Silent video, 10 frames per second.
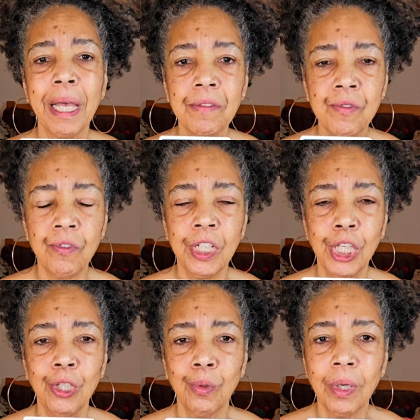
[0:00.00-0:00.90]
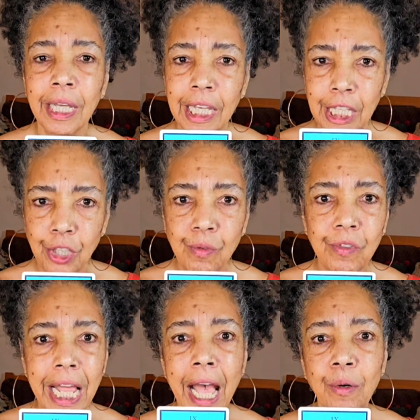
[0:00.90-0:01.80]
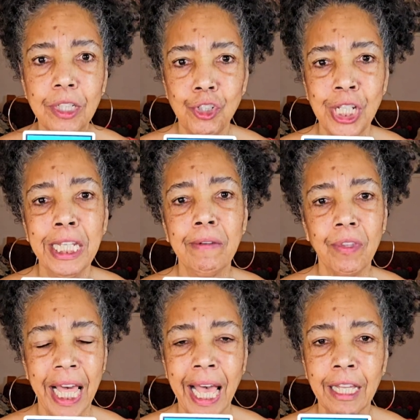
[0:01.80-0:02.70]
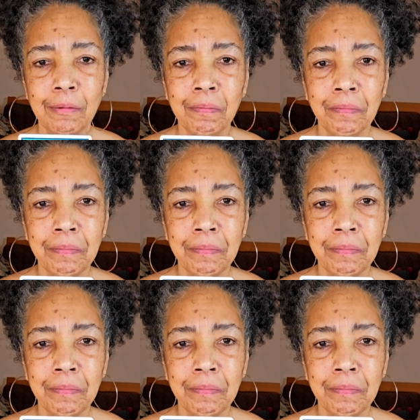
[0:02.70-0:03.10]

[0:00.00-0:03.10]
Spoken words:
best for you. You now achieve that